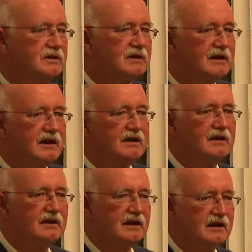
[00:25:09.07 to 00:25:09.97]
And again
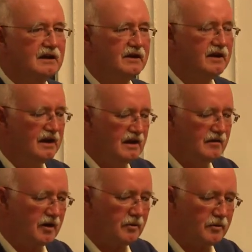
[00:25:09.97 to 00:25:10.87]
and again,
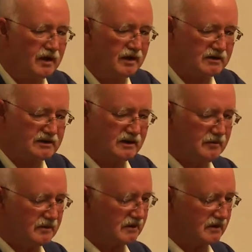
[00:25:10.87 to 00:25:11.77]
barbed wire
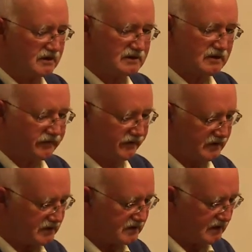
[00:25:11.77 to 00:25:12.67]
seemed to
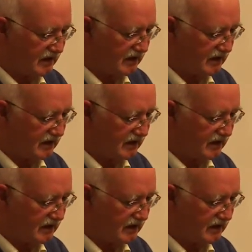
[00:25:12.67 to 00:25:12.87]
surface.